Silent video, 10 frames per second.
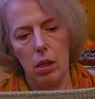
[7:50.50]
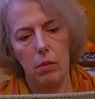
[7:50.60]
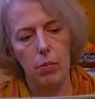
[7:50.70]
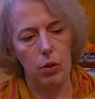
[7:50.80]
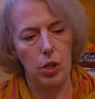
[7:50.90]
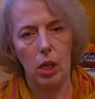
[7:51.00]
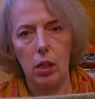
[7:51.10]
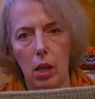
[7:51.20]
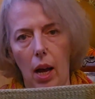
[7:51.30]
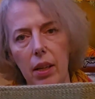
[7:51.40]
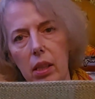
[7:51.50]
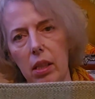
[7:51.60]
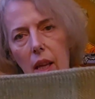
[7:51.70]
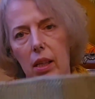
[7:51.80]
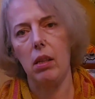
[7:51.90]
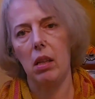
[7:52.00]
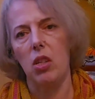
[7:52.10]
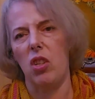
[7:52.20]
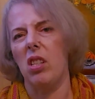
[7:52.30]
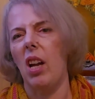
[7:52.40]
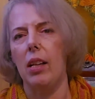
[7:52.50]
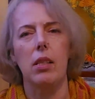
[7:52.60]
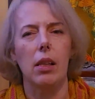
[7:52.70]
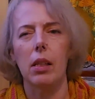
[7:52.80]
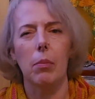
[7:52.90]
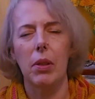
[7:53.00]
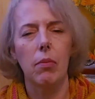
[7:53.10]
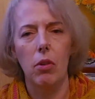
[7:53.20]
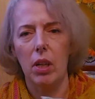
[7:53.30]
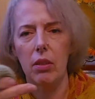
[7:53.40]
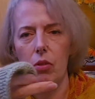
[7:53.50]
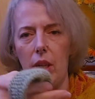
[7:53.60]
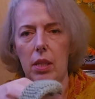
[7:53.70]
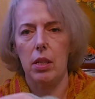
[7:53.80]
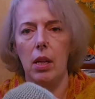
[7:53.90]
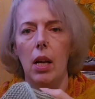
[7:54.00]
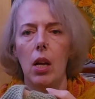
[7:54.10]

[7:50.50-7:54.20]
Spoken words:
project, I think it just adds a little bit more interest.